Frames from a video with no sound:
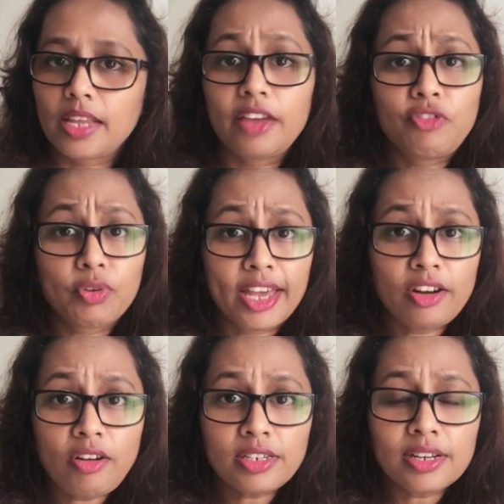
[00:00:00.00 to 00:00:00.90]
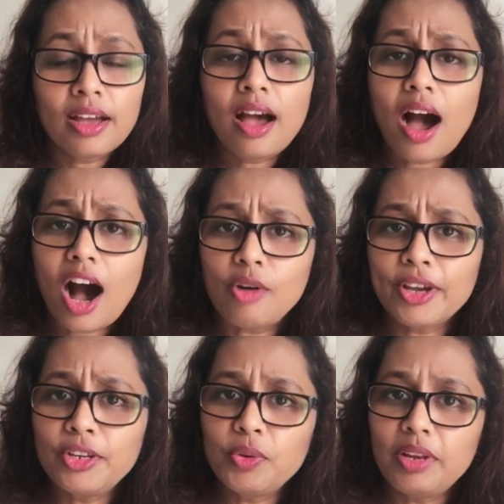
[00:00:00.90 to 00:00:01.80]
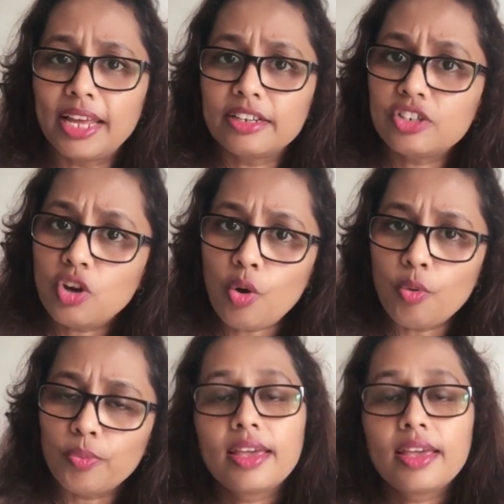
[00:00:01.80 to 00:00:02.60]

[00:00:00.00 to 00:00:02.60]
If you cannot, how can you let it go?